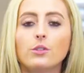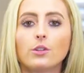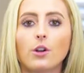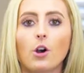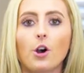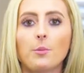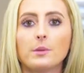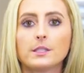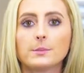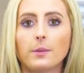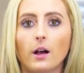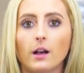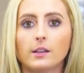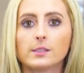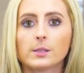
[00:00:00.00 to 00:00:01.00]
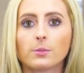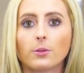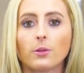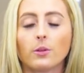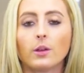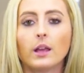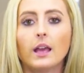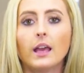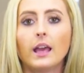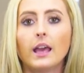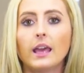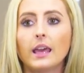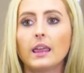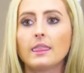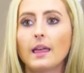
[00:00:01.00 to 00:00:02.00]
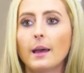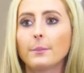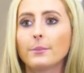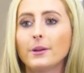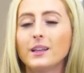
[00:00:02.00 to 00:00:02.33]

your home as possible, and that